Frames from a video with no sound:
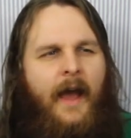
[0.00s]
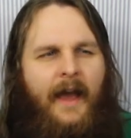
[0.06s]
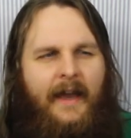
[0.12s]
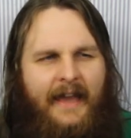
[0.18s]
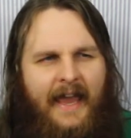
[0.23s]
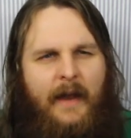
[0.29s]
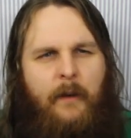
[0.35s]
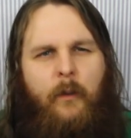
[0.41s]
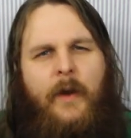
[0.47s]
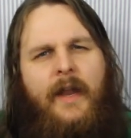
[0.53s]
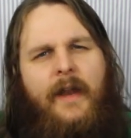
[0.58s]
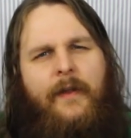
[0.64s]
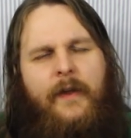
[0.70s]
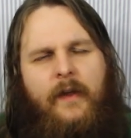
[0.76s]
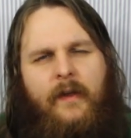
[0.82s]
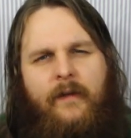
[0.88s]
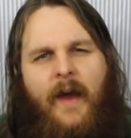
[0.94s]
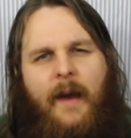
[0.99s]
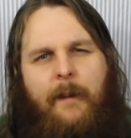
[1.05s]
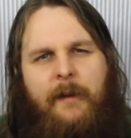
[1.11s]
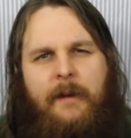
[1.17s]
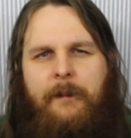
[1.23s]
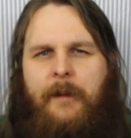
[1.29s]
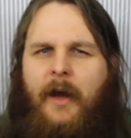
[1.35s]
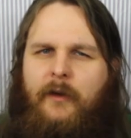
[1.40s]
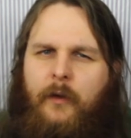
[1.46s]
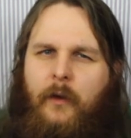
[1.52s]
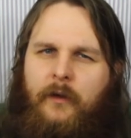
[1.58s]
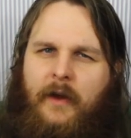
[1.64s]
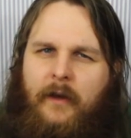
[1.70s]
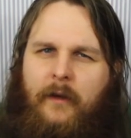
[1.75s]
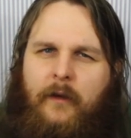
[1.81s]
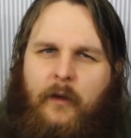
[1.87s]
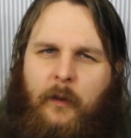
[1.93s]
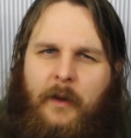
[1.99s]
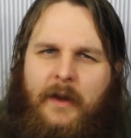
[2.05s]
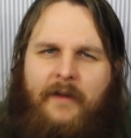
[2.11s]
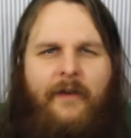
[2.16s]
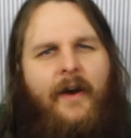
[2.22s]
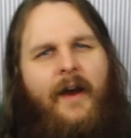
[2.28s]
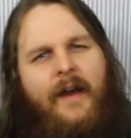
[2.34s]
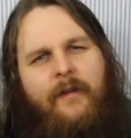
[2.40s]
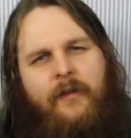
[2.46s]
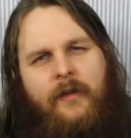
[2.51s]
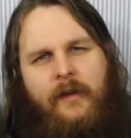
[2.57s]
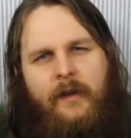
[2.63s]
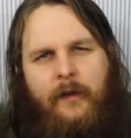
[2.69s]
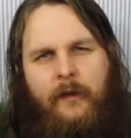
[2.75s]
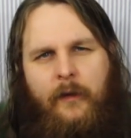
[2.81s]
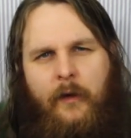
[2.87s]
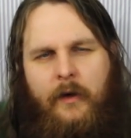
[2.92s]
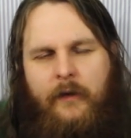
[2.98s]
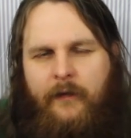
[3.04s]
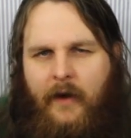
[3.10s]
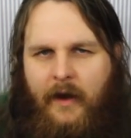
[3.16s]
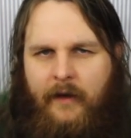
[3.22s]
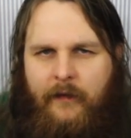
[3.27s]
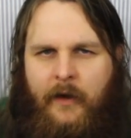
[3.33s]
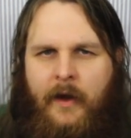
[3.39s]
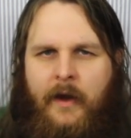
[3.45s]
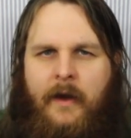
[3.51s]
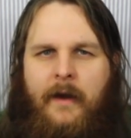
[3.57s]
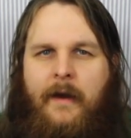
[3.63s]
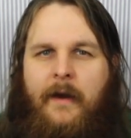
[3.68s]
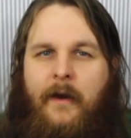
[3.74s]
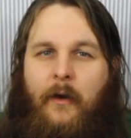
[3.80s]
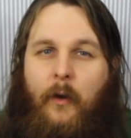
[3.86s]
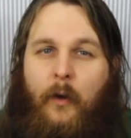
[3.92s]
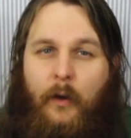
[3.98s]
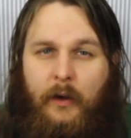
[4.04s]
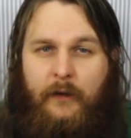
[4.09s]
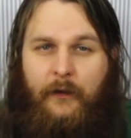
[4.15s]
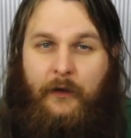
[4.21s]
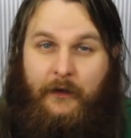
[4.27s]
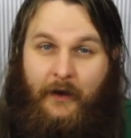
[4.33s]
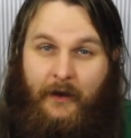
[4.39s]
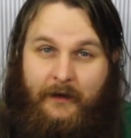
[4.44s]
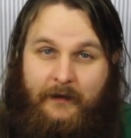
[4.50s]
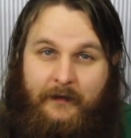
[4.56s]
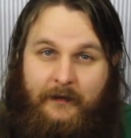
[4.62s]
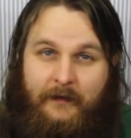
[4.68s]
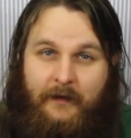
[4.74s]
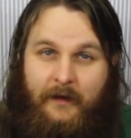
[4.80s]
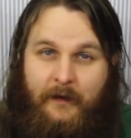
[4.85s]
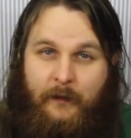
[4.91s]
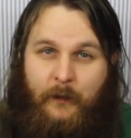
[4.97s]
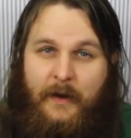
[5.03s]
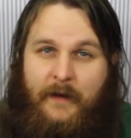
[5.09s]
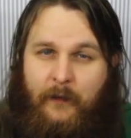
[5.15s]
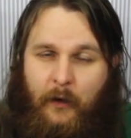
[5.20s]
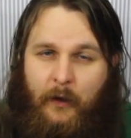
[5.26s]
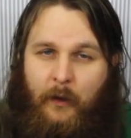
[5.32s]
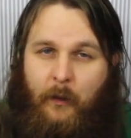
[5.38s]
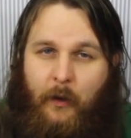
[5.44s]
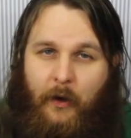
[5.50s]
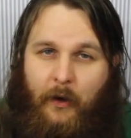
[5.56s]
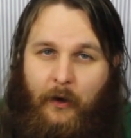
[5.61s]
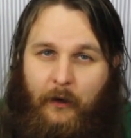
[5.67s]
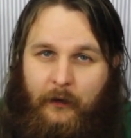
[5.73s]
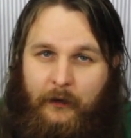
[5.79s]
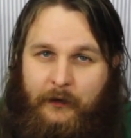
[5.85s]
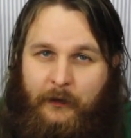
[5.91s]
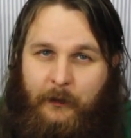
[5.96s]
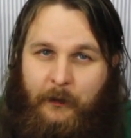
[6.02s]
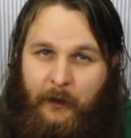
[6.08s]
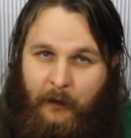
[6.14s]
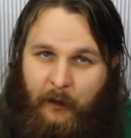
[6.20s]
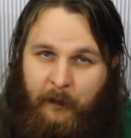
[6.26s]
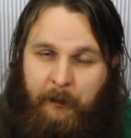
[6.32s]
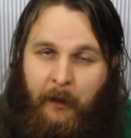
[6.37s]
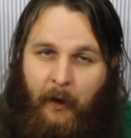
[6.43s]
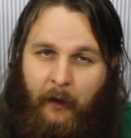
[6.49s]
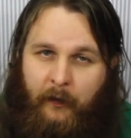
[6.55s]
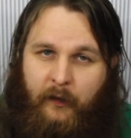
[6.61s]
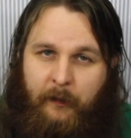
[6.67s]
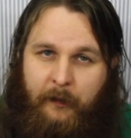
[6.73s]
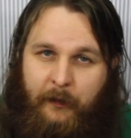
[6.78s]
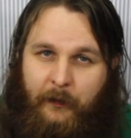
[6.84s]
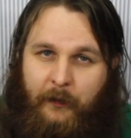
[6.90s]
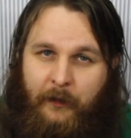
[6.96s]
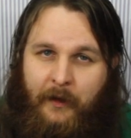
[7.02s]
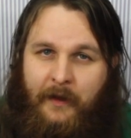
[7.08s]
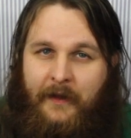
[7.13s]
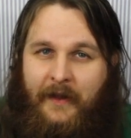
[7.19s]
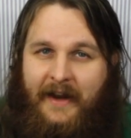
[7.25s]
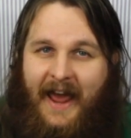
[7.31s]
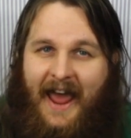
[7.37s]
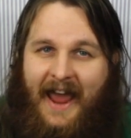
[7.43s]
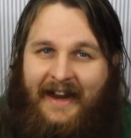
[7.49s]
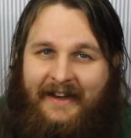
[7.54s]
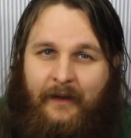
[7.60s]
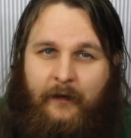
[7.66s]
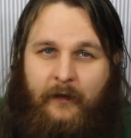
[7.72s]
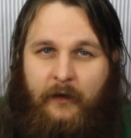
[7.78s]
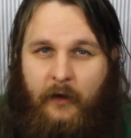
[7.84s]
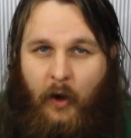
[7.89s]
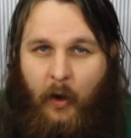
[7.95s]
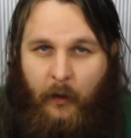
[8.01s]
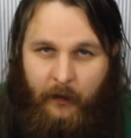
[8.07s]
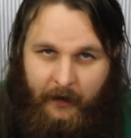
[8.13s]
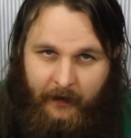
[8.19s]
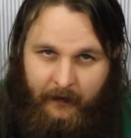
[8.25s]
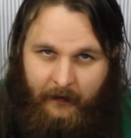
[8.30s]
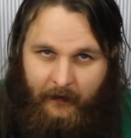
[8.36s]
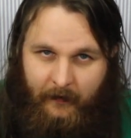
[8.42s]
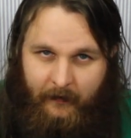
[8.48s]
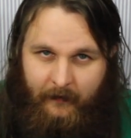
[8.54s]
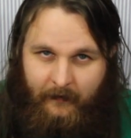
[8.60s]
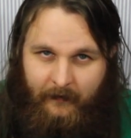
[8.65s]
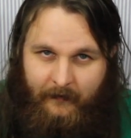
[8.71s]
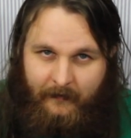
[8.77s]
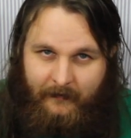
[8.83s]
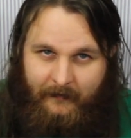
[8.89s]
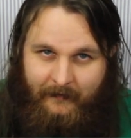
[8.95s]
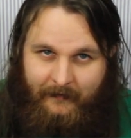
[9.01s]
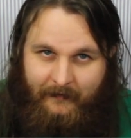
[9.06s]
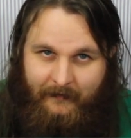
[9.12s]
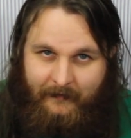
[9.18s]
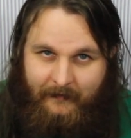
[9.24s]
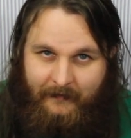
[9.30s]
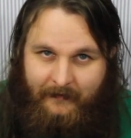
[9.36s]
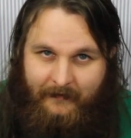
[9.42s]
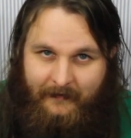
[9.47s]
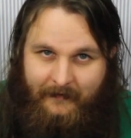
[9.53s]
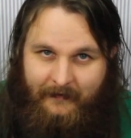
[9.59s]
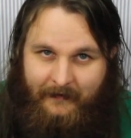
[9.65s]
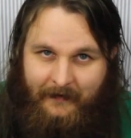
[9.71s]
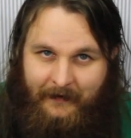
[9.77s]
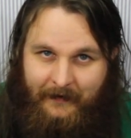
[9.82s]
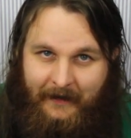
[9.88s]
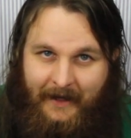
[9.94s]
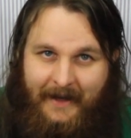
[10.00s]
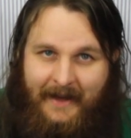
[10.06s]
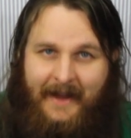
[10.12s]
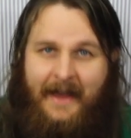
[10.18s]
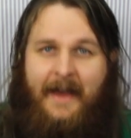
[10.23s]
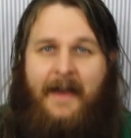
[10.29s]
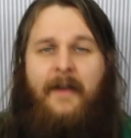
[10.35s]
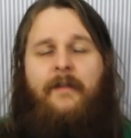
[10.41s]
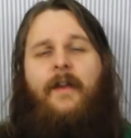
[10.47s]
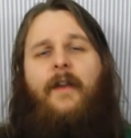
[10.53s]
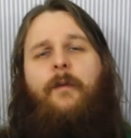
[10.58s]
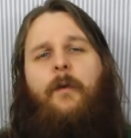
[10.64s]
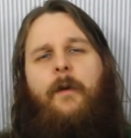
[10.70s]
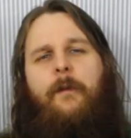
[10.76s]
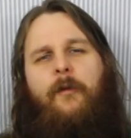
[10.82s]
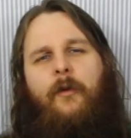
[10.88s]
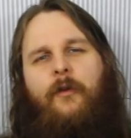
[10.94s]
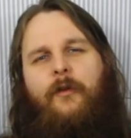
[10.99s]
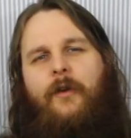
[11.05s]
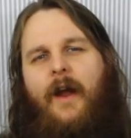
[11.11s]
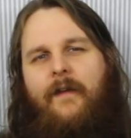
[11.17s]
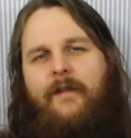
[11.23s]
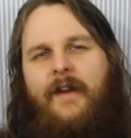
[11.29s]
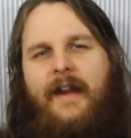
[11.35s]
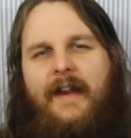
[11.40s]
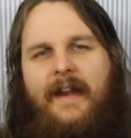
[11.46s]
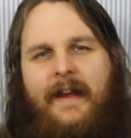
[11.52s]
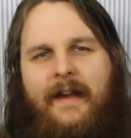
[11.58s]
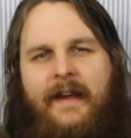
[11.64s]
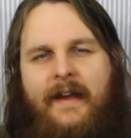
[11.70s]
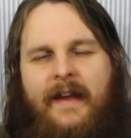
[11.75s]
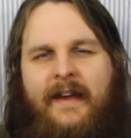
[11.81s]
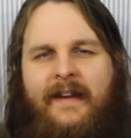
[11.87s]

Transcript: Again, weirder things have happened. Bartosz gets to 25, Silja's 35. All of a sudden, we've got a world where it's possible that Agnes and Noah exist. Okay, so that's what I'm sort of driving at here.